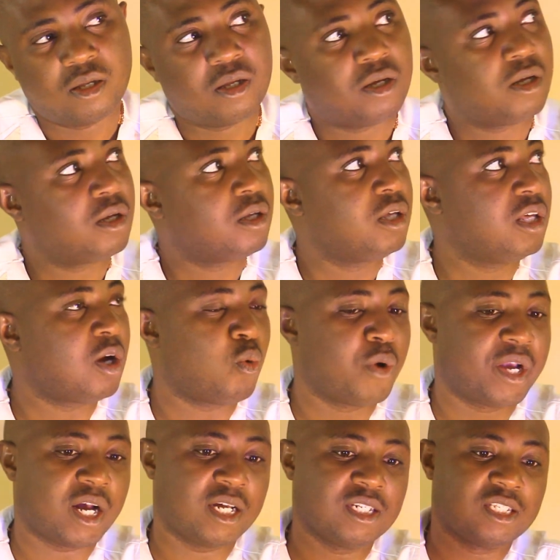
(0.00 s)
Here
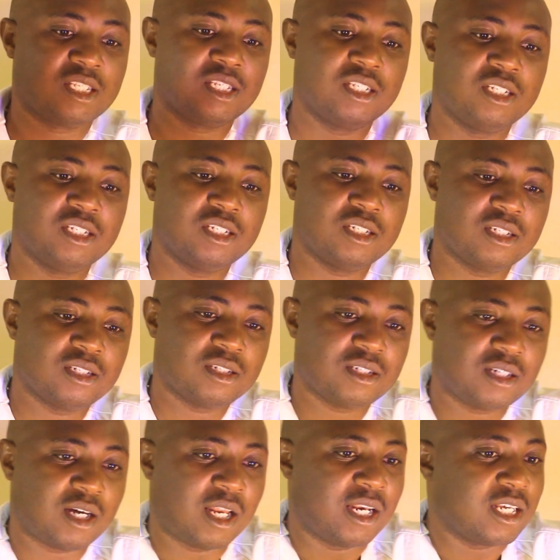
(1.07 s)
we can
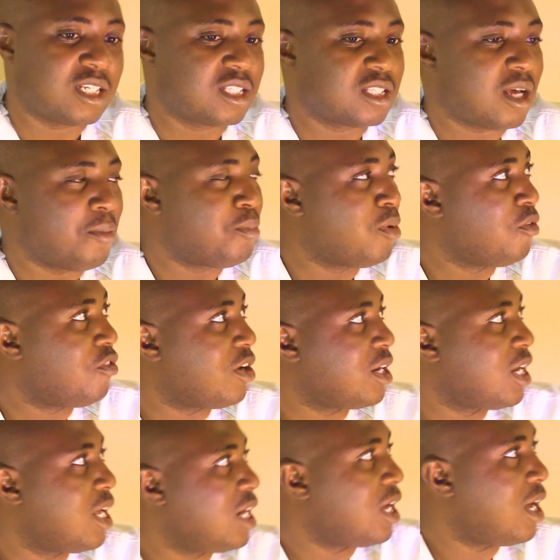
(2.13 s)
see an example of
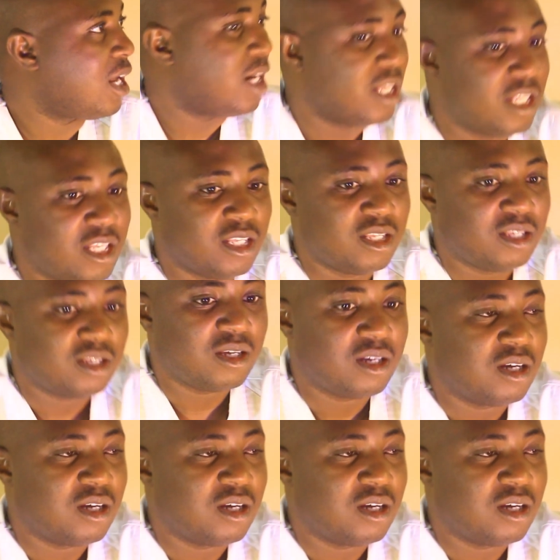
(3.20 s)
an early